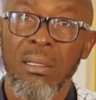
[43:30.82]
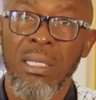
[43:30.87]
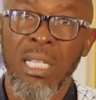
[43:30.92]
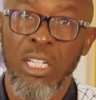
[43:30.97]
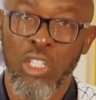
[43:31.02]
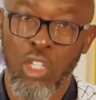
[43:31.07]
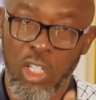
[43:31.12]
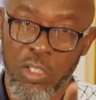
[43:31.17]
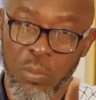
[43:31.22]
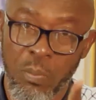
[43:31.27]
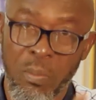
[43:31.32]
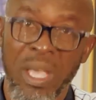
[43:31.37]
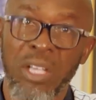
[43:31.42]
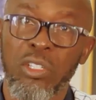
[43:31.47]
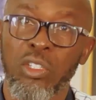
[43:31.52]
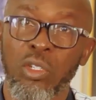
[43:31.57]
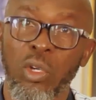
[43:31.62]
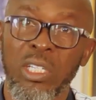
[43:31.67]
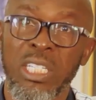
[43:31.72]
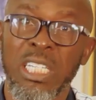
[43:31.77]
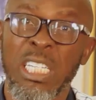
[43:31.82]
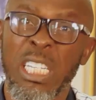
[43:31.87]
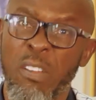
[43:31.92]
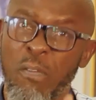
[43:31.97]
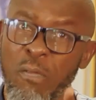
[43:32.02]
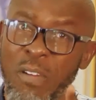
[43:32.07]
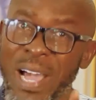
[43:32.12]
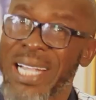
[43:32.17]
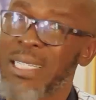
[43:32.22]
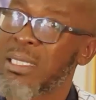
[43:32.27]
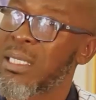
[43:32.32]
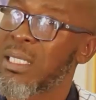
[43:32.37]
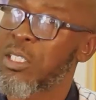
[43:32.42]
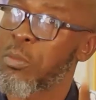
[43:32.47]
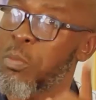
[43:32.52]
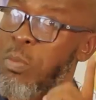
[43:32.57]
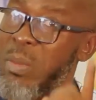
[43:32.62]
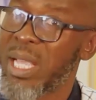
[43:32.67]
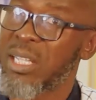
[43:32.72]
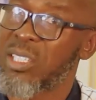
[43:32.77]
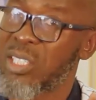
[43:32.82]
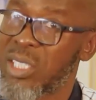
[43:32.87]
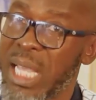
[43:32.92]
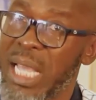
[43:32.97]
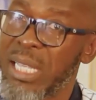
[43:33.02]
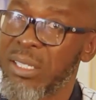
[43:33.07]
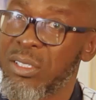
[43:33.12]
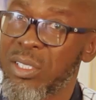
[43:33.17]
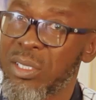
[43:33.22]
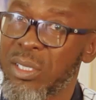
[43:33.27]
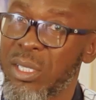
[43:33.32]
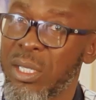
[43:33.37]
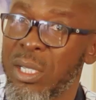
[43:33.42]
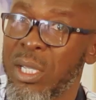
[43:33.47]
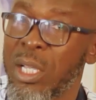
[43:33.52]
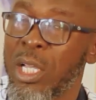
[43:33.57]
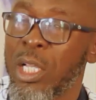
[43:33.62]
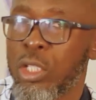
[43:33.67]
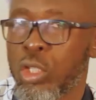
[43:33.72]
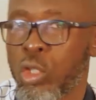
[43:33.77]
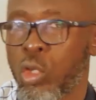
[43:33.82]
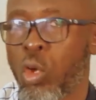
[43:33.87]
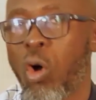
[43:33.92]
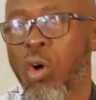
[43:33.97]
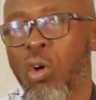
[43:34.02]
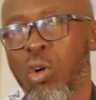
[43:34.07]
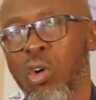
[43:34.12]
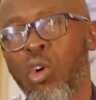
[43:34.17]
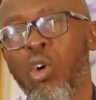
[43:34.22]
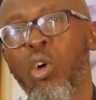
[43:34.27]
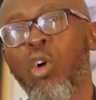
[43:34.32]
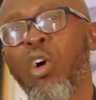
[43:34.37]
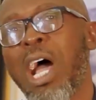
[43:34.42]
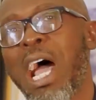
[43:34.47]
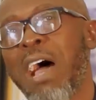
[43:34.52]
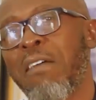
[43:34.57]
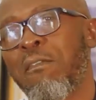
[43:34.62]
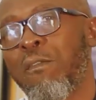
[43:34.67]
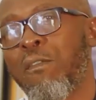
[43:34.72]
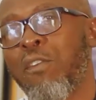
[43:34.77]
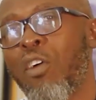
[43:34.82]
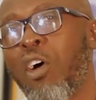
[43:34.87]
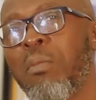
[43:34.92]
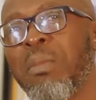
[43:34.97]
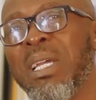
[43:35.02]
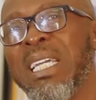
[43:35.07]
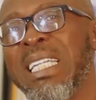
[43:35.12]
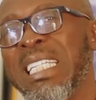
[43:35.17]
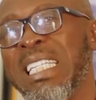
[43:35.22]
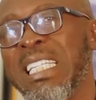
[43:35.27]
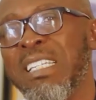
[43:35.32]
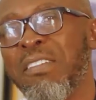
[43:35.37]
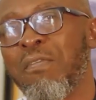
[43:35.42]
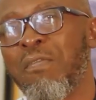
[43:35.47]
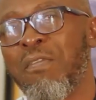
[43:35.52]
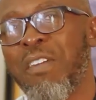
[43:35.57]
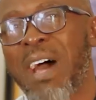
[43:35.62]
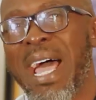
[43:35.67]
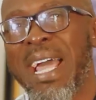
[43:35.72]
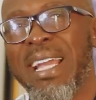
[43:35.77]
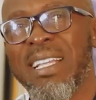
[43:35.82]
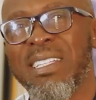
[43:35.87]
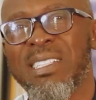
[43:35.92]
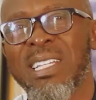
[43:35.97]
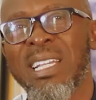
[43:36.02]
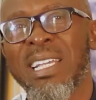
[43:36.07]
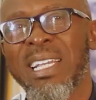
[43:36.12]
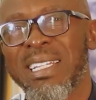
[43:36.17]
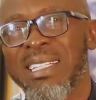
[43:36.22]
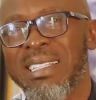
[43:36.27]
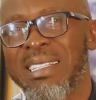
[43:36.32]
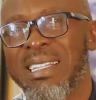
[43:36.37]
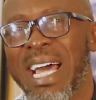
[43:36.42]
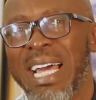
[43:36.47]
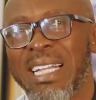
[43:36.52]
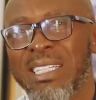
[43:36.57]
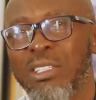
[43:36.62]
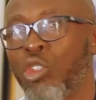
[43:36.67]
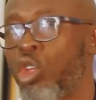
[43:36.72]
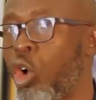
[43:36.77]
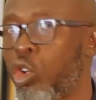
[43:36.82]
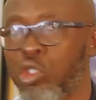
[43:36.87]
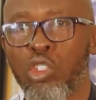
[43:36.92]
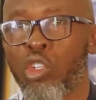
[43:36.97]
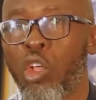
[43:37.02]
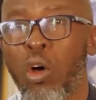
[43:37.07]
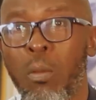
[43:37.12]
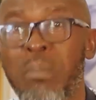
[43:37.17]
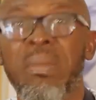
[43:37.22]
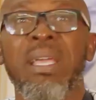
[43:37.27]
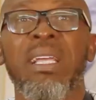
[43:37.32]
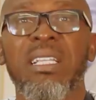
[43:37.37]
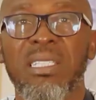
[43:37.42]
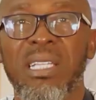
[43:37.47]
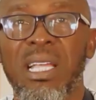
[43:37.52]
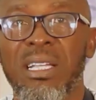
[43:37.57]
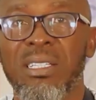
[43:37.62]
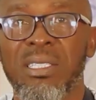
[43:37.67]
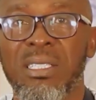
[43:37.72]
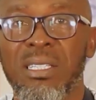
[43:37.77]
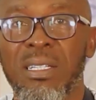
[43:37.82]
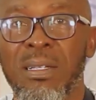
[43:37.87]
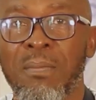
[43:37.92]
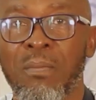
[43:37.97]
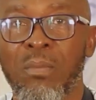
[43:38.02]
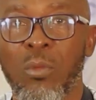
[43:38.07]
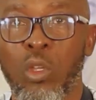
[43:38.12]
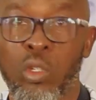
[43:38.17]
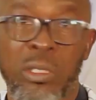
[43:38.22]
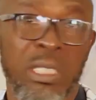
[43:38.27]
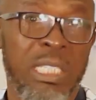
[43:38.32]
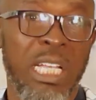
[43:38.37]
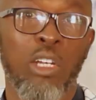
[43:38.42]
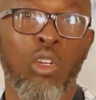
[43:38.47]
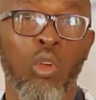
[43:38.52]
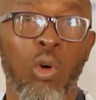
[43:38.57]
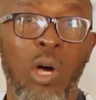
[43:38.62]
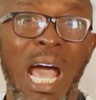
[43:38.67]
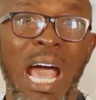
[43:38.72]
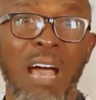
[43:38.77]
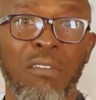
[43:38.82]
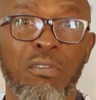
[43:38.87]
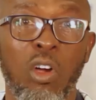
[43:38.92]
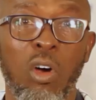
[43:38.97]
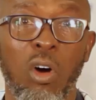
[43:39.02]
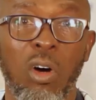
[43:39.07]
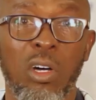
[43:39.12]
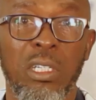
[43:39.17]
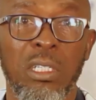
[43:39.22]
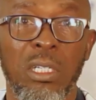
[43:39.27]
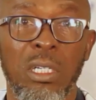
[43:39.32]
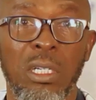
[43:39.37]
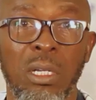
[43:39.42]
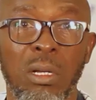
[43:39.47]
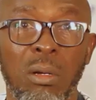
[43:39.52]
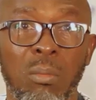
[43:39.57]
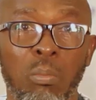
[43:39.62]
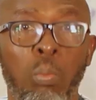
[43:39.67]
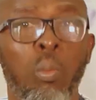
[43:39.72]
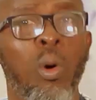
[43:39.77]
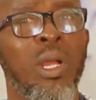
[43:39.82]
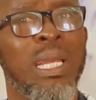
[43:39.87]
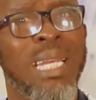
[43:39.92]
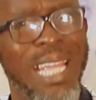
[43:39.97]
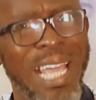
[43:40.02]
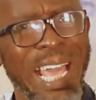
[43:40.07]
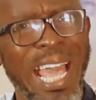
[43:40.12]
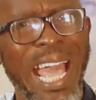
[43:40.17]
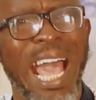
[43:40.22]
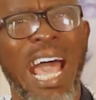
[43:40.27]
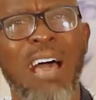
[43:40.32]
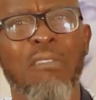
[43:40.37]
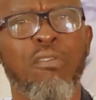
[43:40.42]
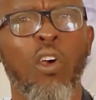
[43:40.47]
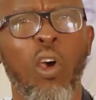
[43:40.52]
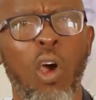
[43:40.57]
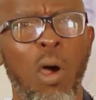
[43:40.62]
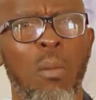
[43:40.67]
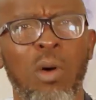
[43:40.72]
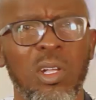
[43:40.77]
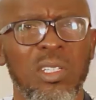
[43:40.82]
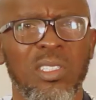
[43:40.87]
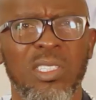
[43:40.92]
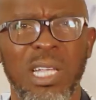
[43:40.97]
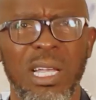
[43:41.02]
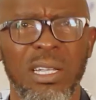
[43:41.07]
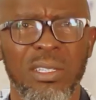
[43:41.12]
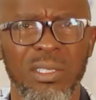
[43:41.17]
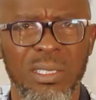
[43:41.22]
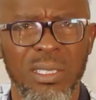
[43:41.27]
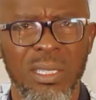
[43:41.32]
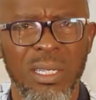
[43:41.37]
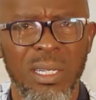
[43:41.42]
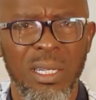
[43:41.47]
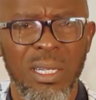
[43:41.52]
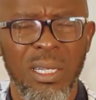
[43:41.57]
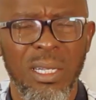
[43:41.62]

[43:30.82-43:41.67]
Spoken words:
They just make sure the devices make sense. Don't go and form a device that does not make sense because they don't have God. But they have common sense.